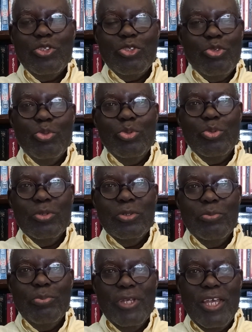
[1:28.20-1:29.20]
to
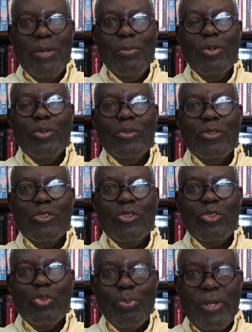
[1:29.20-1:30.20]
be able
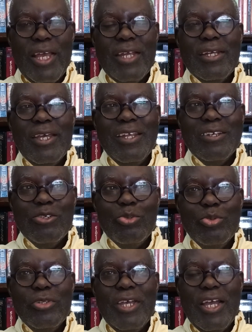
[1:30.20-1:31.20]
to plan and
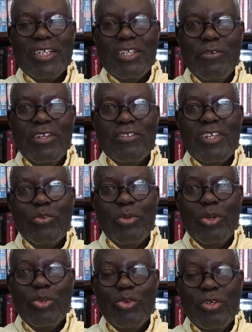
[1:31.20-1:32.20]
do the activities that we are
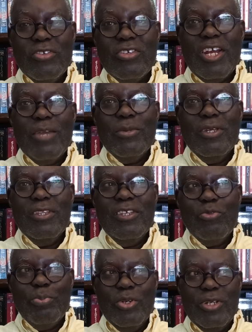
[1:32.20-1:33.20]
going to describe in
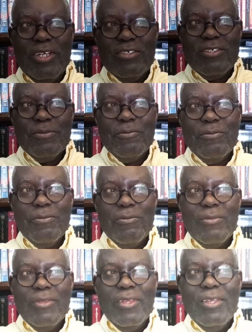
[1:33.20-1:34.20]
this podcast.
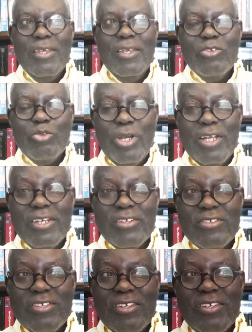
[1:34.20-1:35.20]
So, and
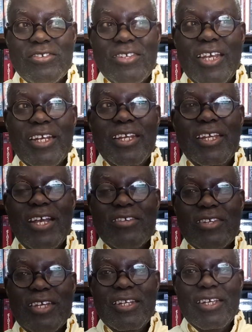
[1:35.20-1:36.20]
secondly, as
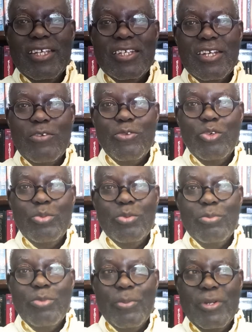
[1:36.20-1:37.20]
I indicated a few
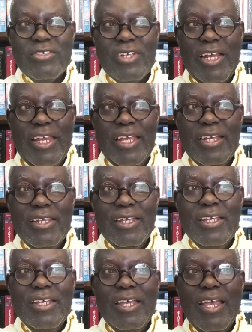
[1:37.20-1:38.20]
moments earlier,
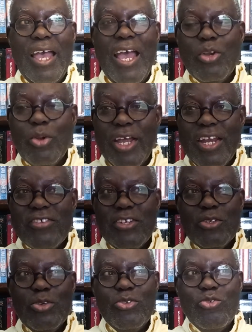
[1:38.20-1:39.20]
an
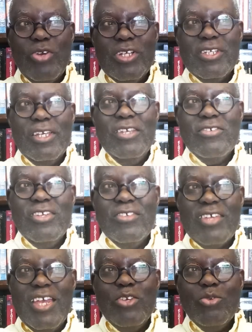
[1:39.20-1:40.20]
organizational structure is
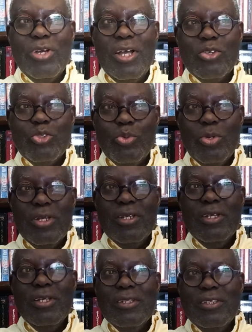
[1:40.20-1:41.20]
designed to assure
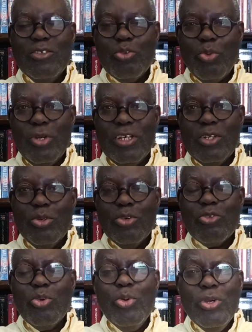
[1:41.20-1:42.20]
these quality
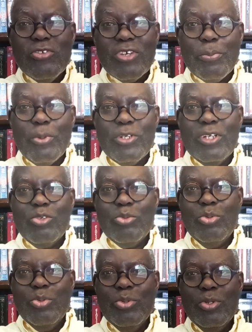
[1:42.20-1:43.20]
goals. Who is reporting to
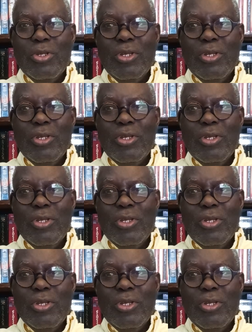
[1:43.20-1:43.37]
who?